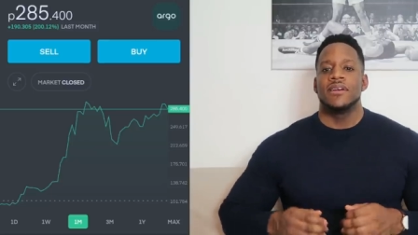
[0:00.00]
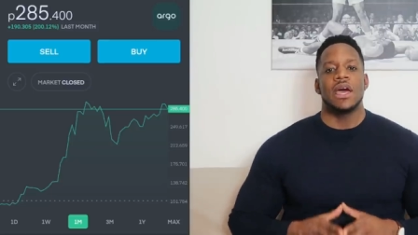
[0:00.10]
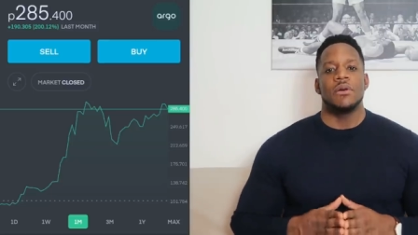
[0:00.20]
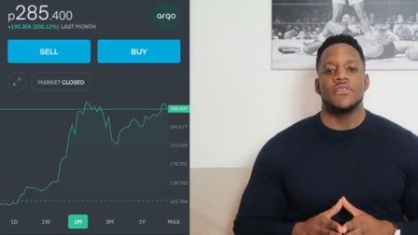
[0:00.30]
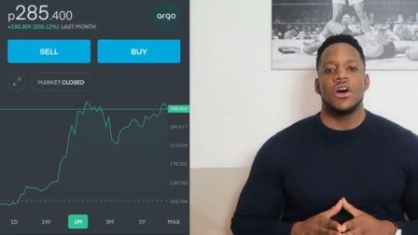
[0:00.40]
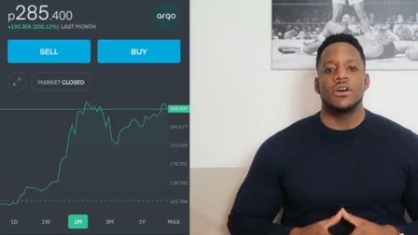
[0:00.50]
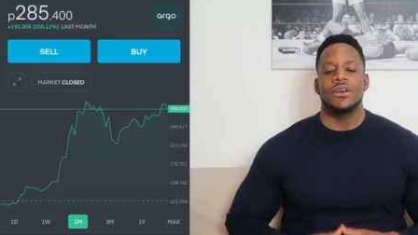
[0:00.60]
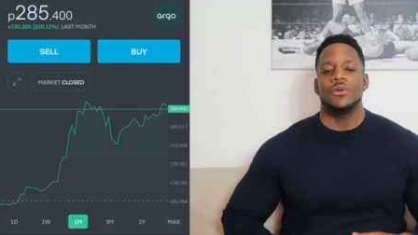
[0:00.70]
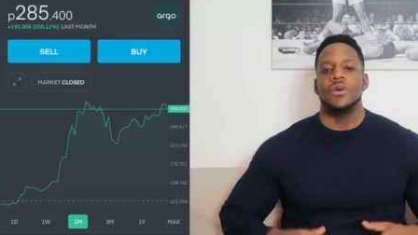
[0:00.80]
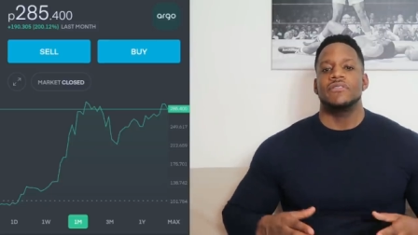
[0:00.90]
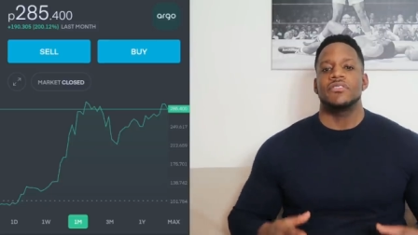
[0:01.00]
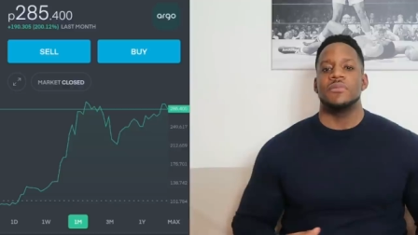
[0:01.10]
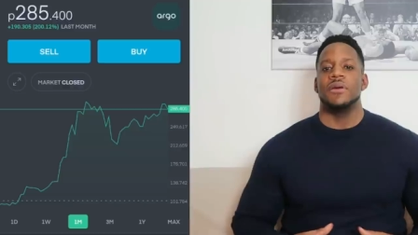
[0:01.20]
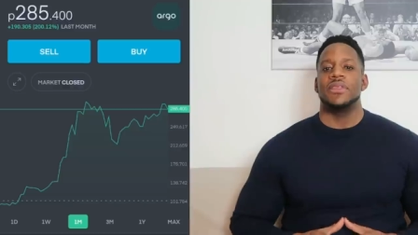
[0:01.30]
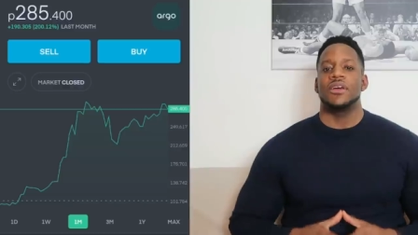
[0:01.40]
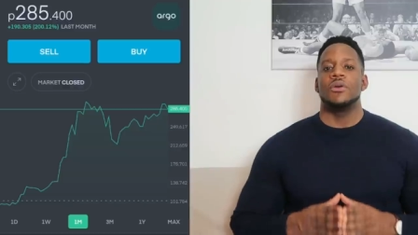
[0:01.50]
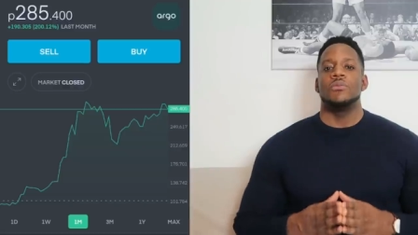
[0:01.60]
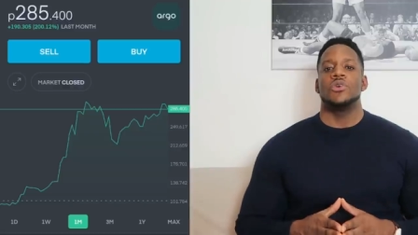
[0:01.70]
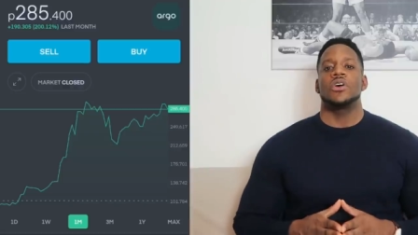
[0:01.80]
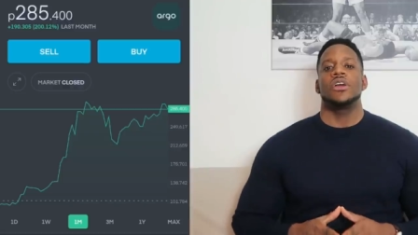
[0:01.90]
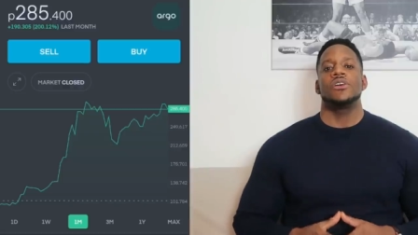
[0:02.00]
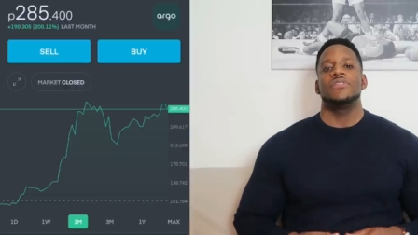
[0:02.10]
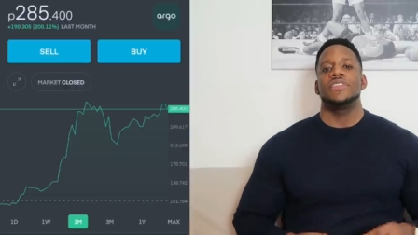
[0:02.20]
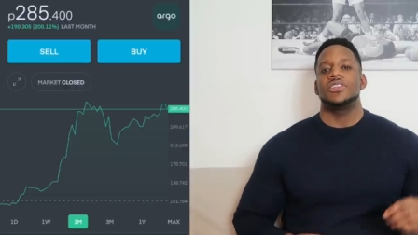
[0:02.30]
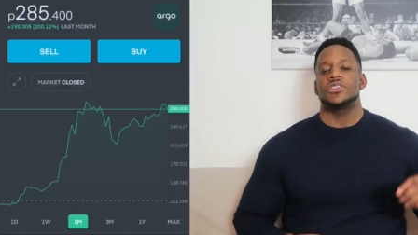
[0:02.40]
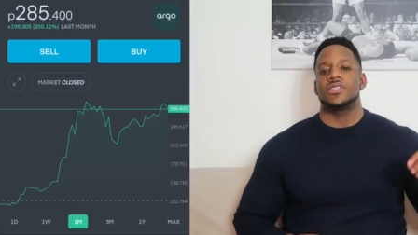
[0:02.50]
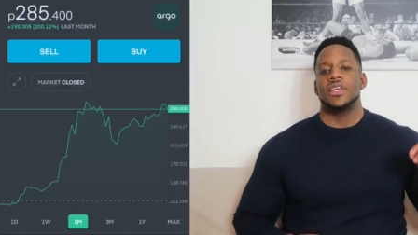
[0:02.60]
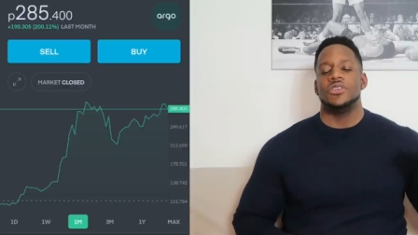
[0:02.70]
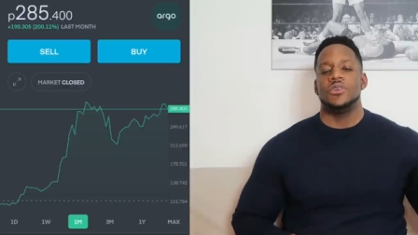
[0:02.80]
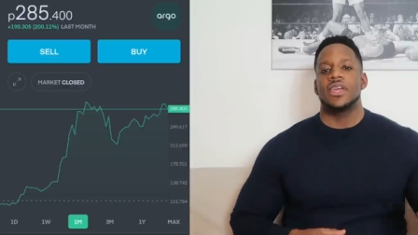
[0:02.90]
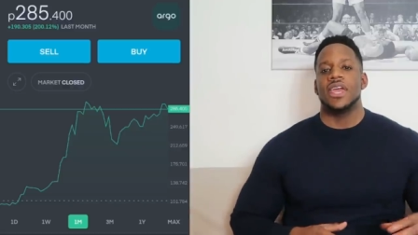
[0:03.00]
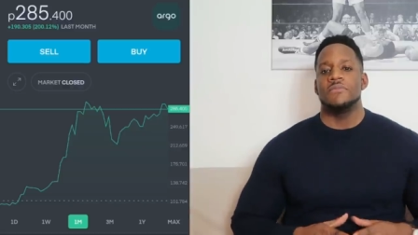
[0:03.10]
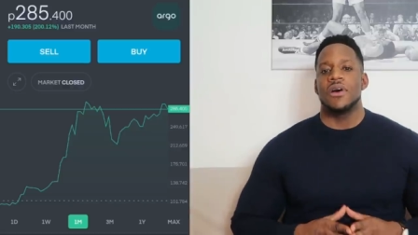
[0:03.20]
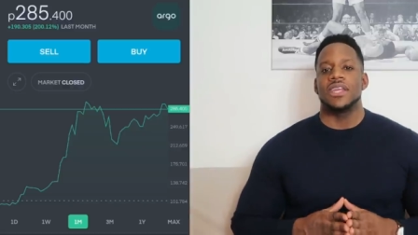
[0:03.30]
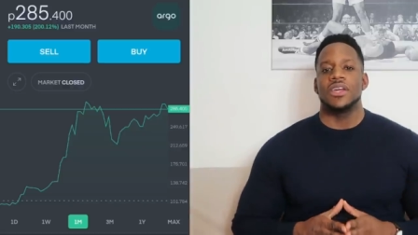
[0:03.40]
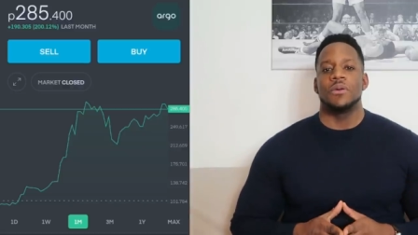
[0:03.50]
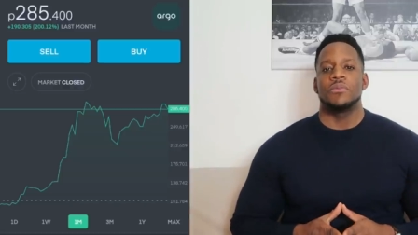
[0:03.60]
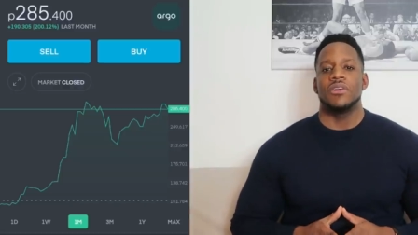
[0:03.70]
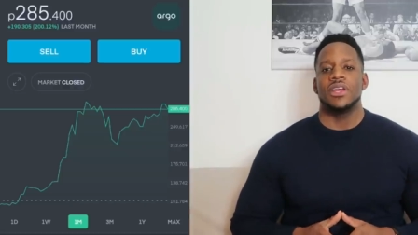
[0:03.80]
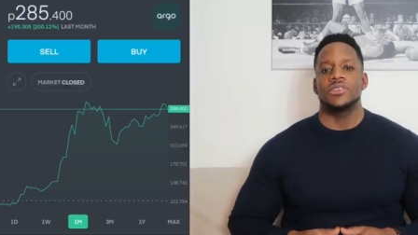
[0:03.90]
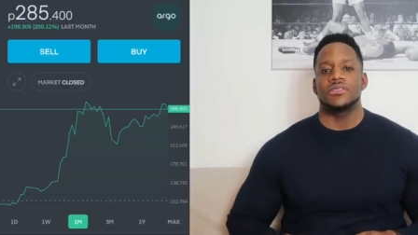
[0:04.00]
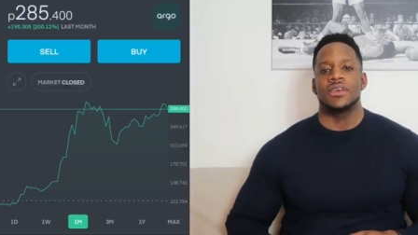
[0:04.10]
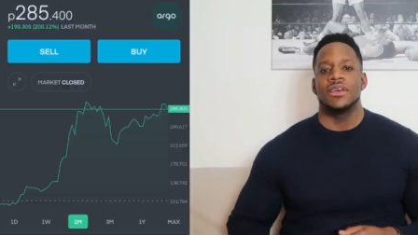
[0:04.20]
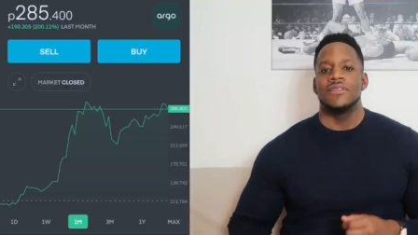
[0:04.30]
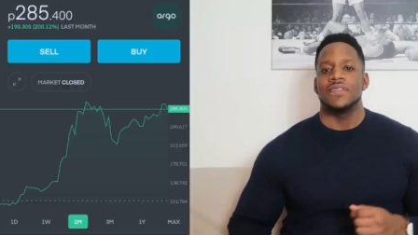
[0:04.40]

Now with Argo, we have to remember they've got more going on than just their UK mining operations.